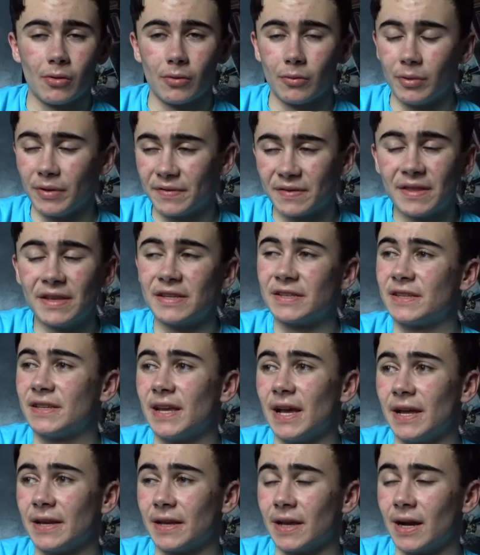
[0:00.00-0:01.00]
with this
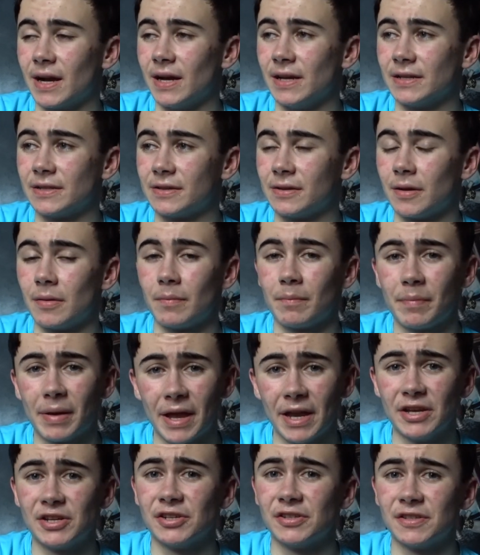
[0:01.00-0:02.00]
said, guys,
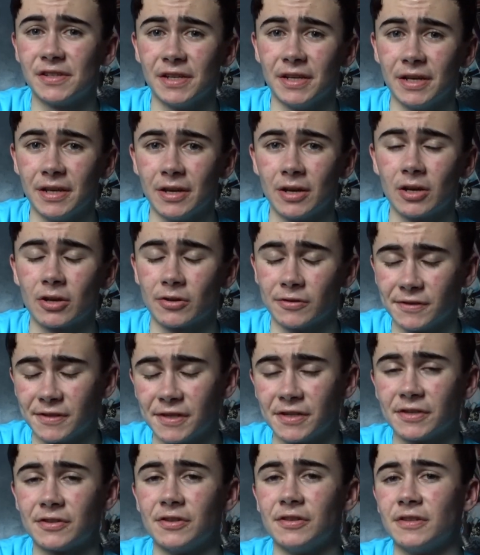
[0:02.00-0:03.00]
patience,
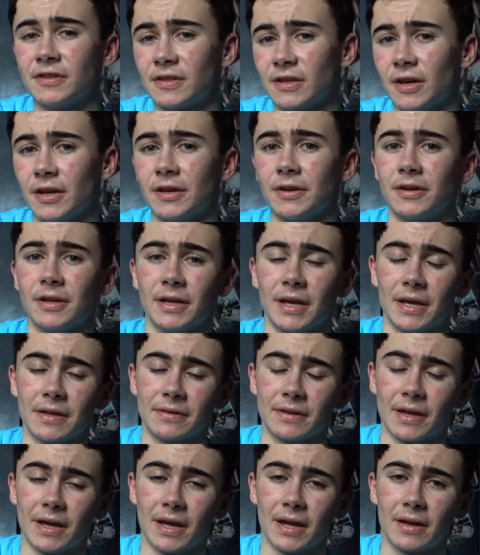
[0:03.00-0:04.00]
consistency, how you're going to
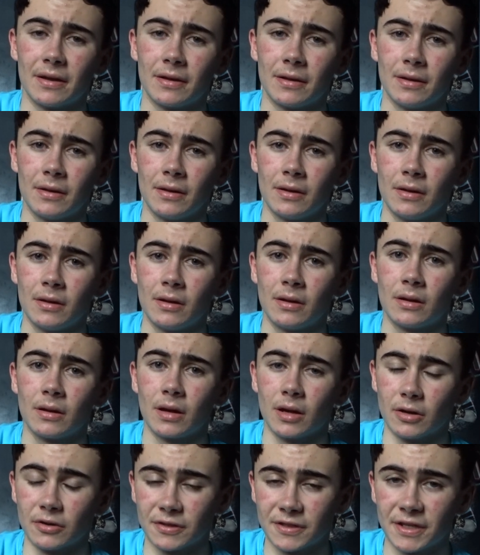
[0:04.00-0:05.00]
get there.
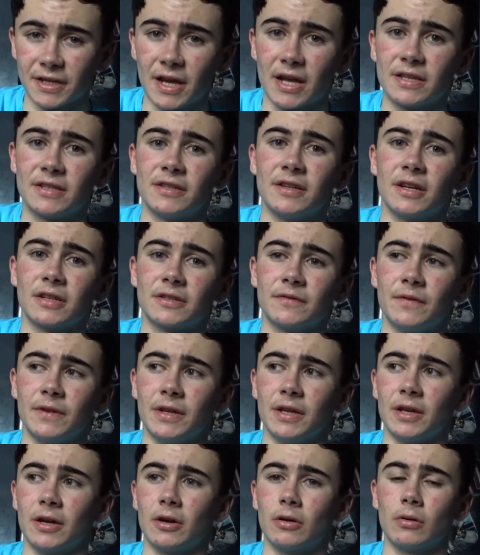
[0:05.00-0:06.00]
And I'll see you guys in the next
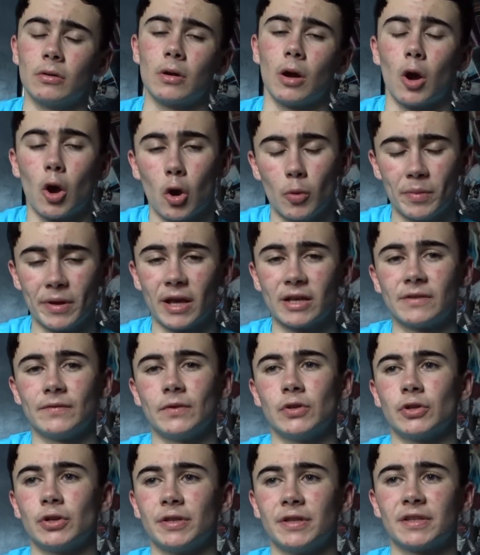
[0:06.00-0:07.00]
video. Hope you guys
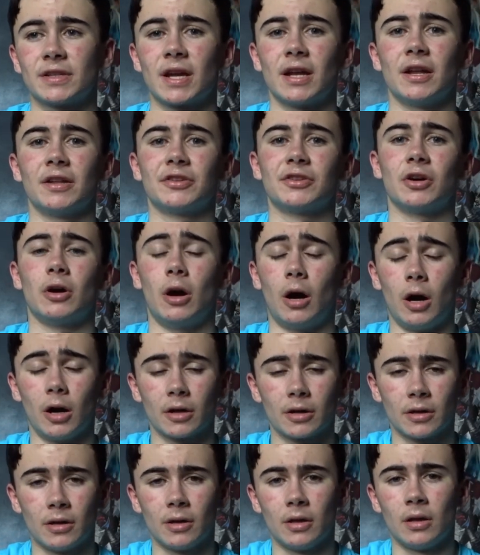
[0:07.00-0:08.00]
have enjoyed this kind of
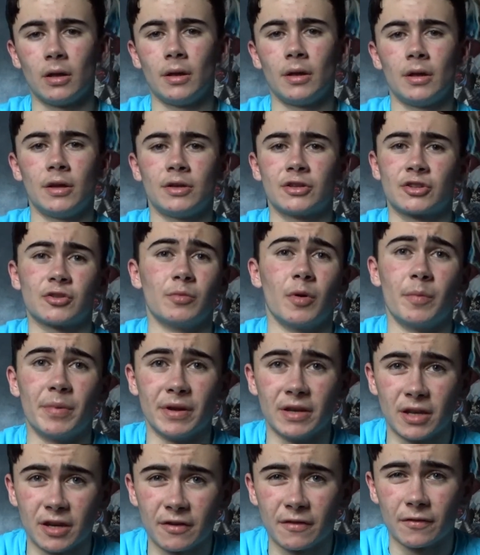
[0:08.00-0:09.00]
talk. Something a
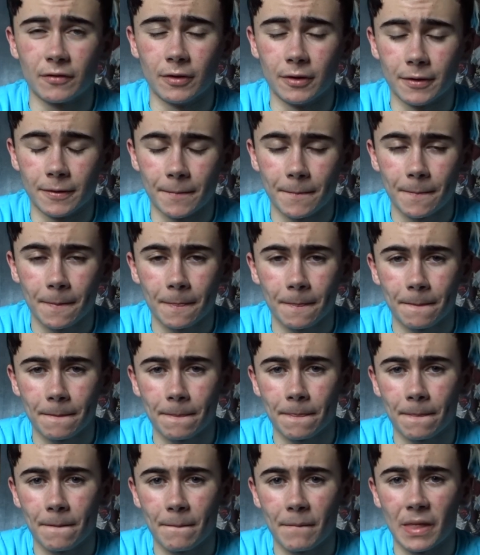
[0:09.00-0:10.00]
bit different.
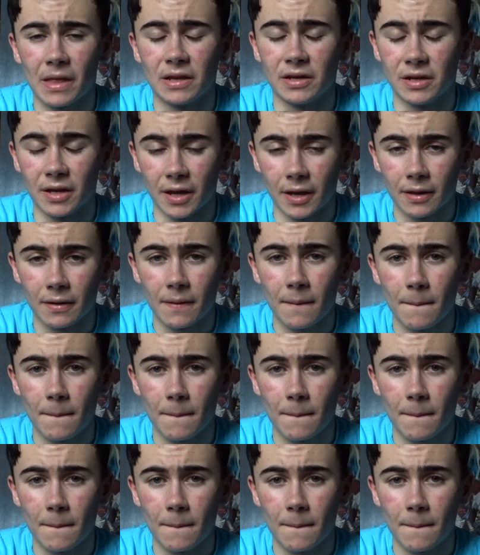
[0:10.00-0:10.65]
And yeah,